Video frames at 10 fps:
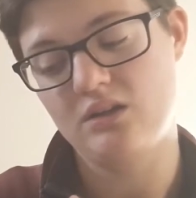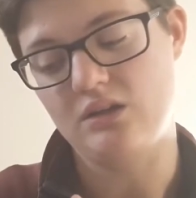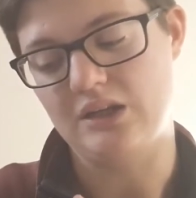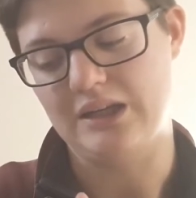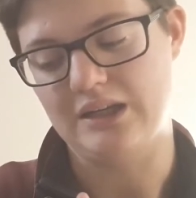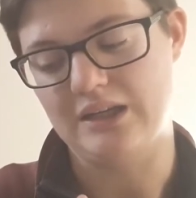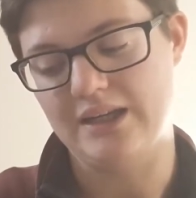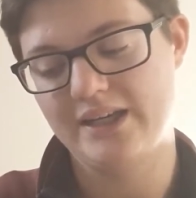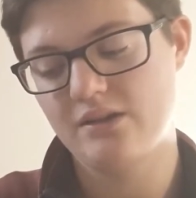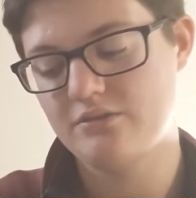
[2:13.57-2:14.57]

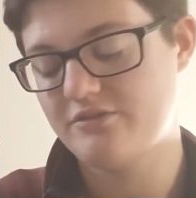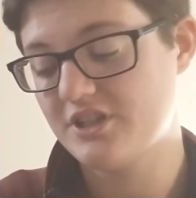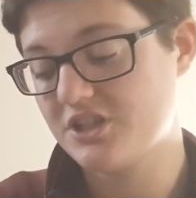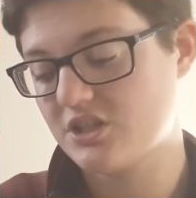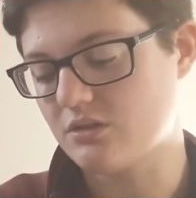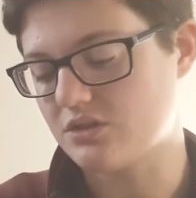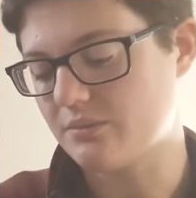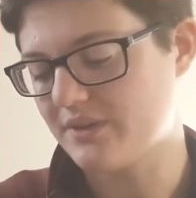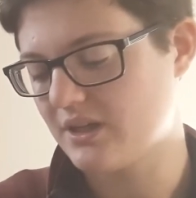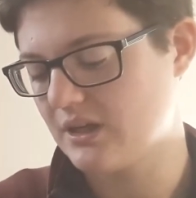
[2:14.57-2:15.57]
Leavitt or
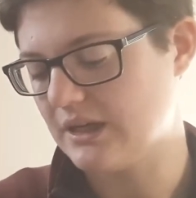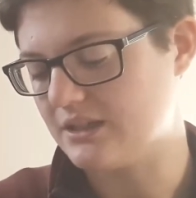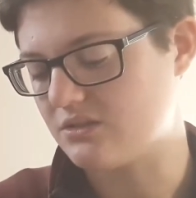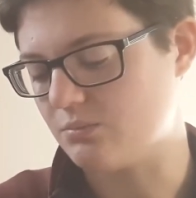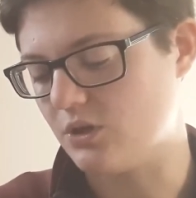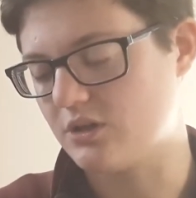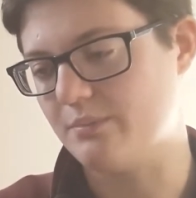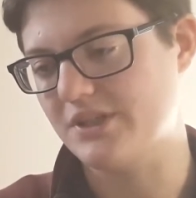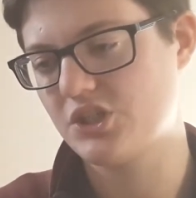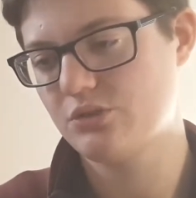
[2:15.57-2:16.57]
something, and Mark
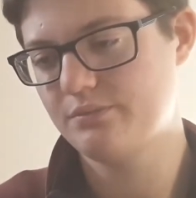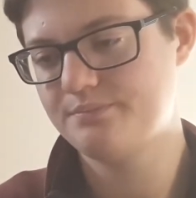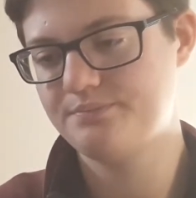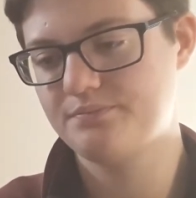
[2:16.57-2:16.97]
Mitchell.